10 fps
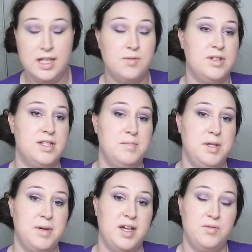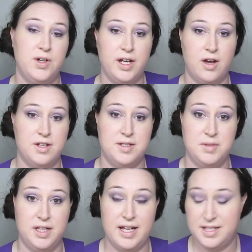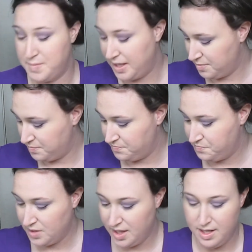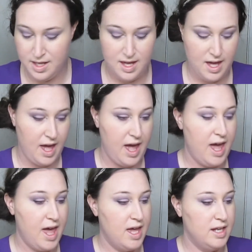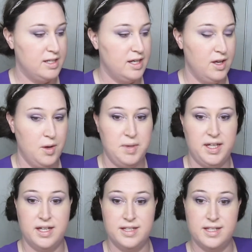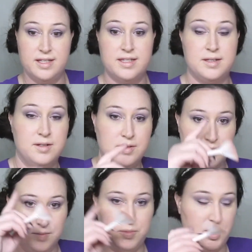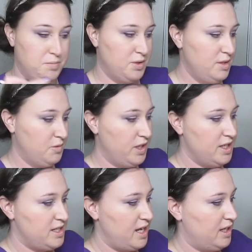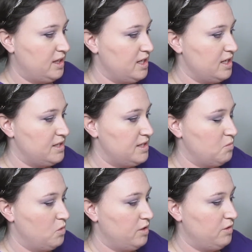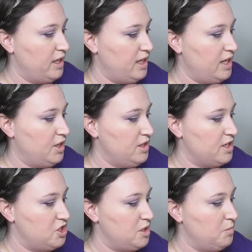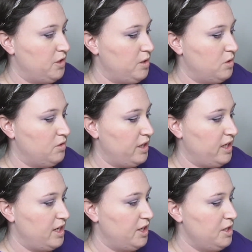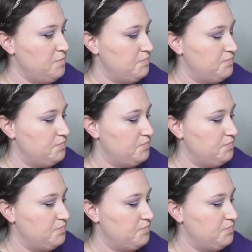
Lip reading: given to me by a very awesome classmate, and because it's purple, I'm going to take this one right here, this shimmery one right here,